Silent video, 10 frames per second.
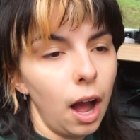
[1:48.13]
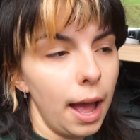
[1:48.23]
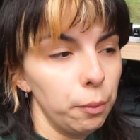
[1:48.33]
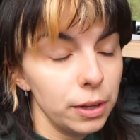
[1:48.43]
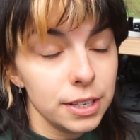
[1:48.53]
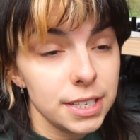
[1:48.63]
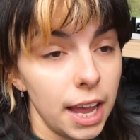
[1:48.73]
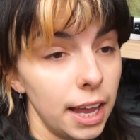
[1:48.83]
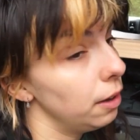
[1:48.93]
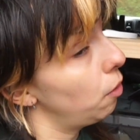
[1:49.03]
I will
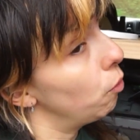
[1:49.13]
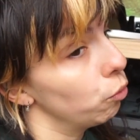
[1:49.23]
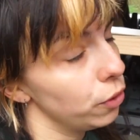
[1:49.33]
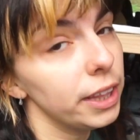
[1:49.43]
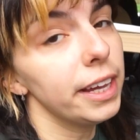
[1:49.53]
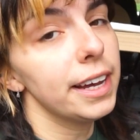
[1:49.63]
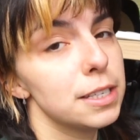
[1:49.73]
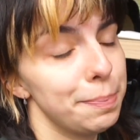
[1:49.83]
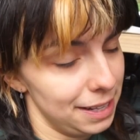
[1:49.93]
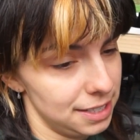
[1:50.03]
say, really
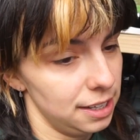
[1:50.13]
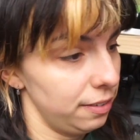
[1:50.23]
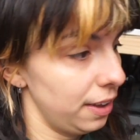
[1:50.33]
expensive,